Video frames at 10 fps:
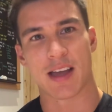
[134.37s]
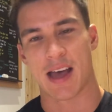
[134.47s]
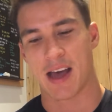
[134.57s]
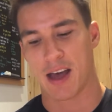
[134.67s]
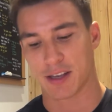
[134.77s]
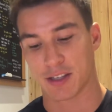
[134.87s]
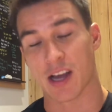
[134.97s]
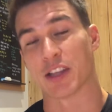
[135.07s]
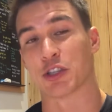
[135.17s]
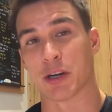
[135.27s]

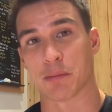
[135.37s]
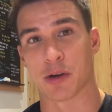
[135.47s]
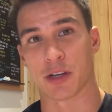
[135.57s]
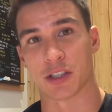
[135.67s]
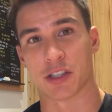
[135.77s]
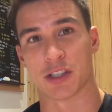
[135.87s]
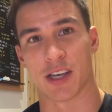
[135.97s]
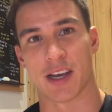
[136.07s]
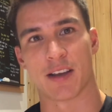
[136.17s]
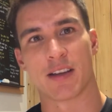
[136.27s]
start the training block, I should
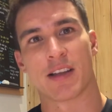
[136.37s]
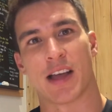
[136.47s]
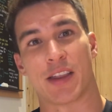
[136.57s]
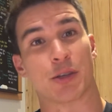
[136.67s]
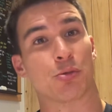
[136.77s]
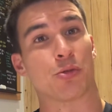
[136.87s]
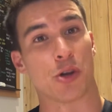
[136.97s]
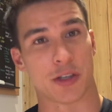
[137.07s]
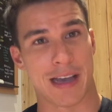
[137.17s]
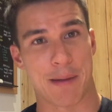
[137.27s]
say, and this will
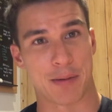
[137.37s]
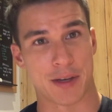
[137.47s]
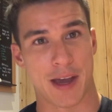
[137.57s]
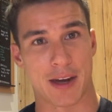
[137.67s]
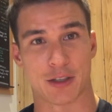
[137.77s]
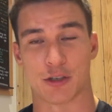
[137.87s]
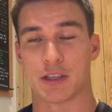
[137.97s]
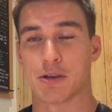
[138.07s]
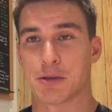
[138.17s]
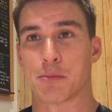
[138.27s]
not happen again. So
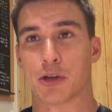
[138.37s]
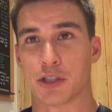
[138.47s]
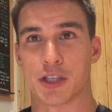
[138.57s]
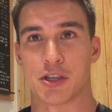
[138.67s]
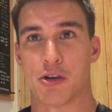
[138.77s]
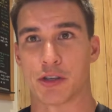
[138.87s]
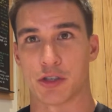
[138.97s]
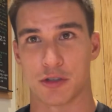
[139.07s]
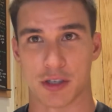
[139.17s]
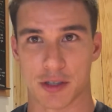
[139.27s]
serious apologies, no
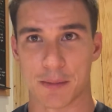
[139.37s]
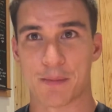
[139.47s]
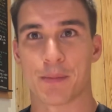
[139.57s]
excuses.